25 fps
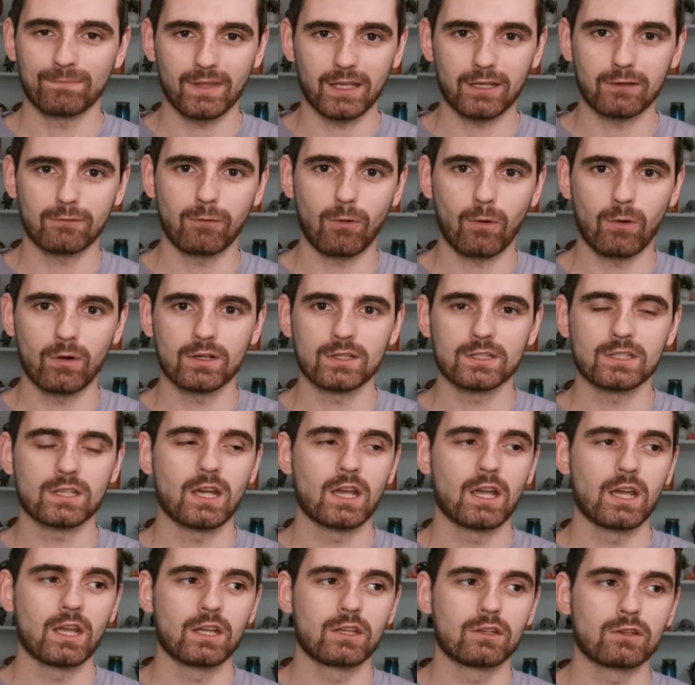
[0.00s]
Like Forge,
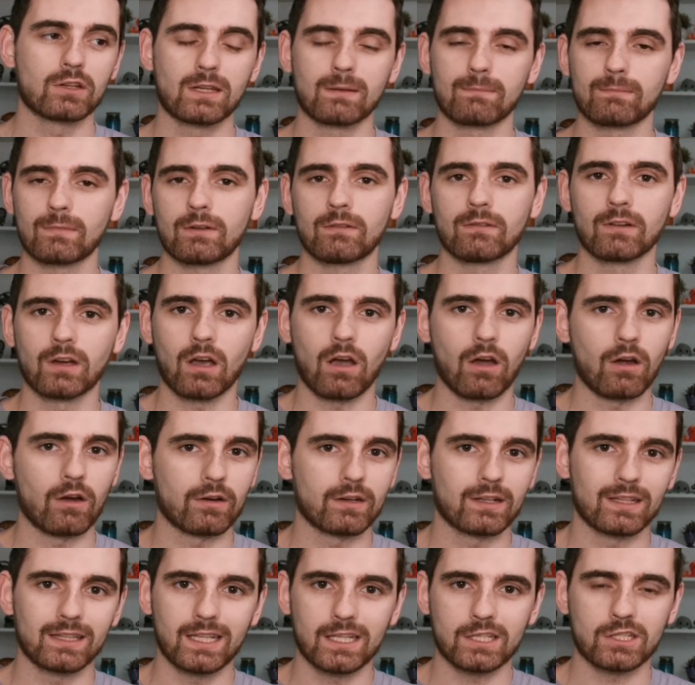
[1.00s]
you can move a
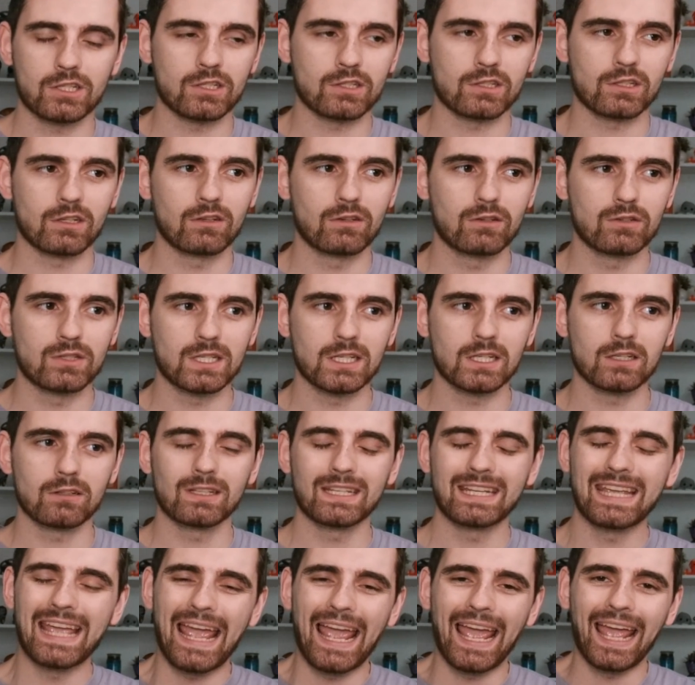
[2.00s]
card that's just good
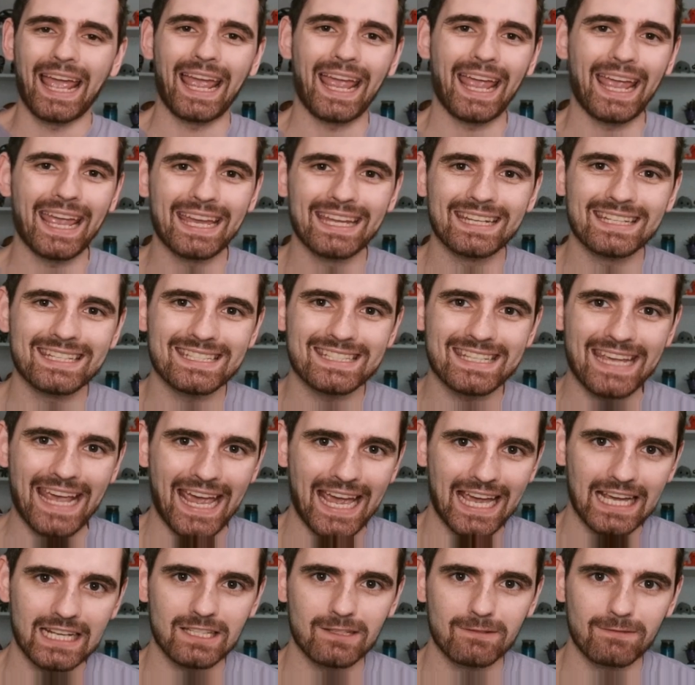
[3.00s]
utility, and it's
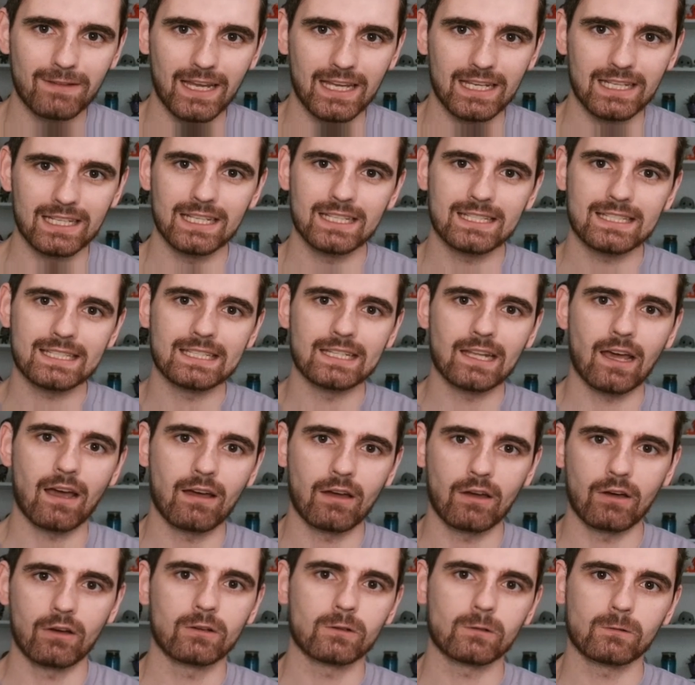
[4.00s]
Activate. It's
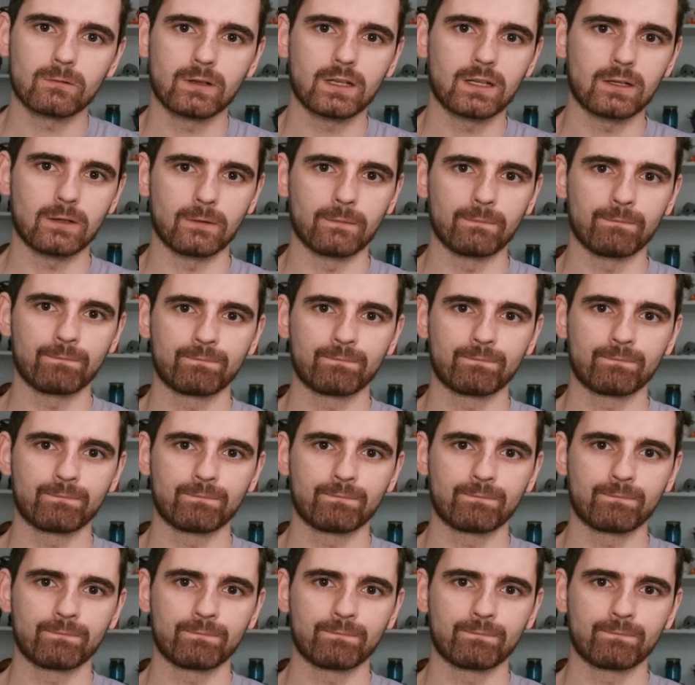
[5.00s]
not on reveal.